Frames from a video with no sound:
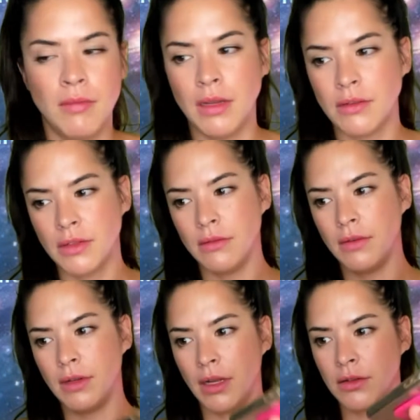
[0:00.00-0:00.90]
mean
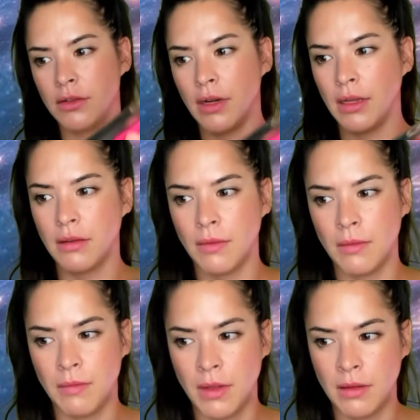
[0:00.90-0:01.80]
to, and I drank
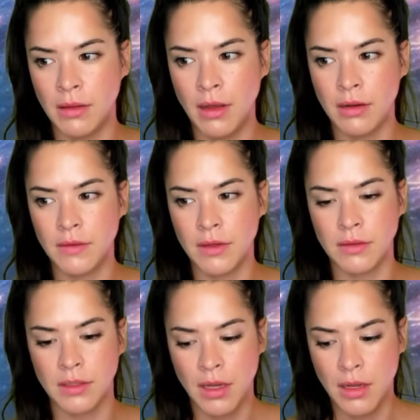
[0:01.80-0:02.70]
a lot of
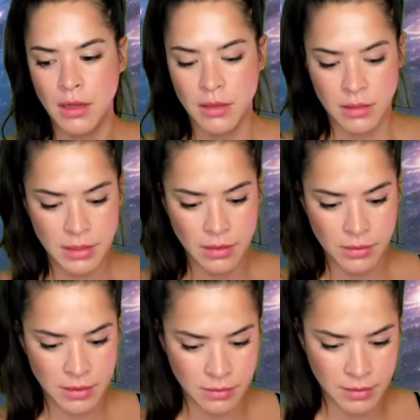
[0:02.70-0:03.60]
those
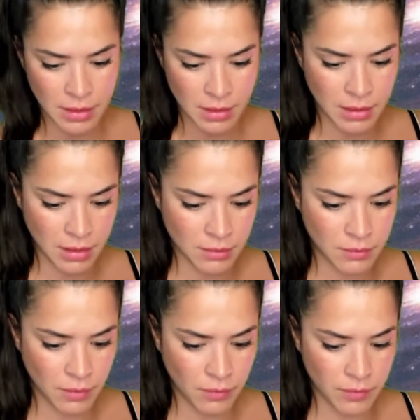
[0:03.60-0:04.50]
seltzers, and then I
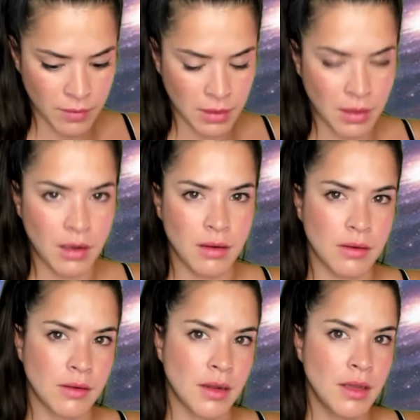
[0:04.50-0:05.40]
drove the
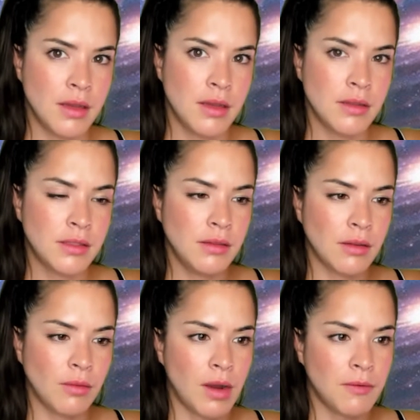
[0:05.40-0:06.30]
car to
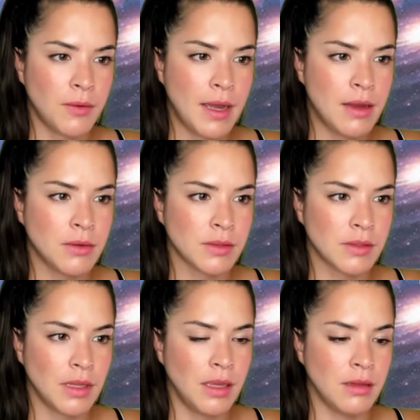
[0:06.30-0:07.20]
the Waffle
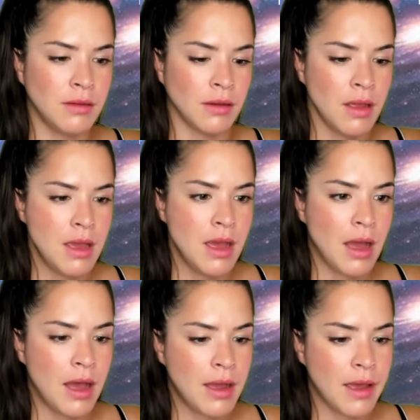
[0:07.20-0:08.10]
House, and
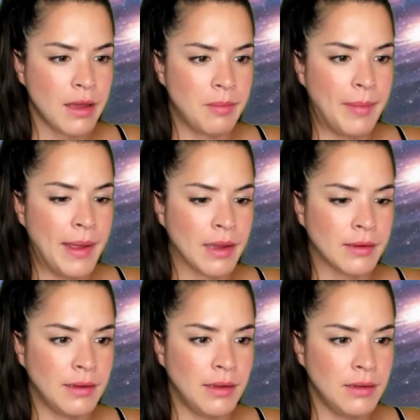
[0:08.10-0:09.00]
I had
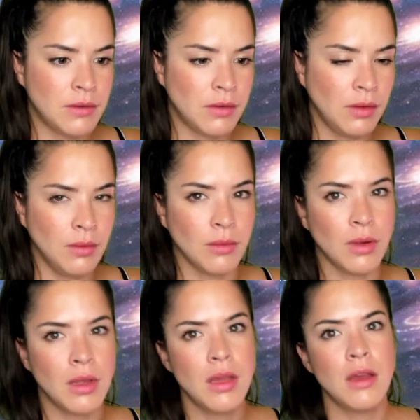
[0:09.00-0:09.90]
backed
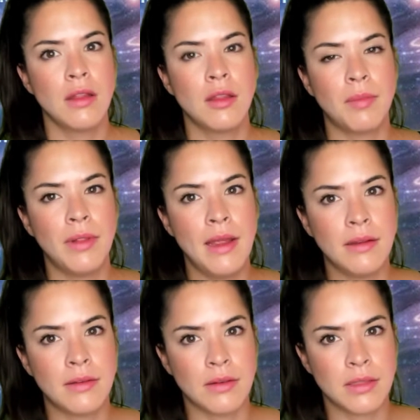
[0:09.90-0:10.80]
into the
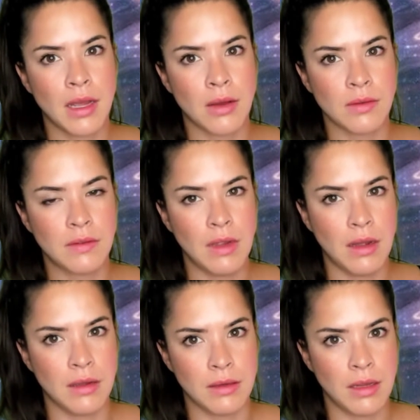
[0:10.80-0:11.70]
planters
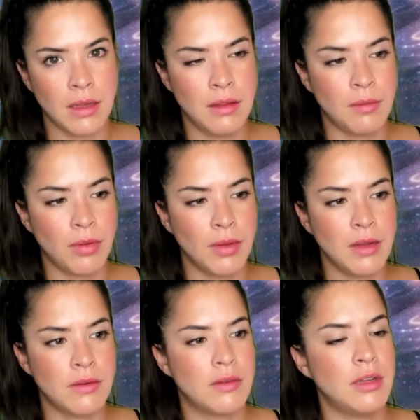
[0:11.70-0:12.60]
outside, and the
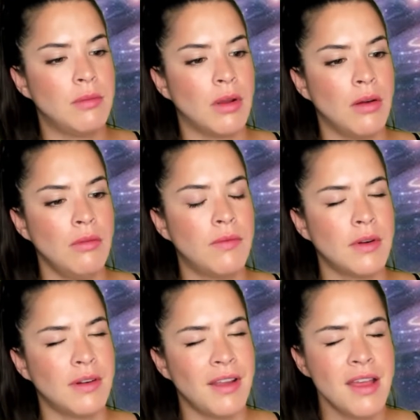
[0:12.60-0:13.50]
planter tipped
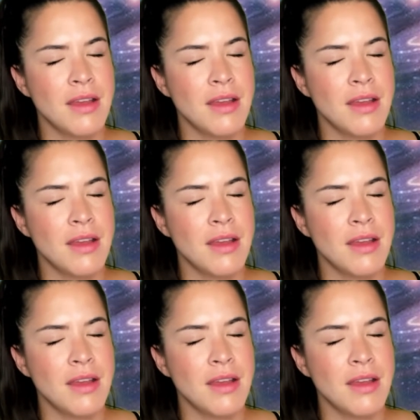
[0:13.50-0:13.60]
over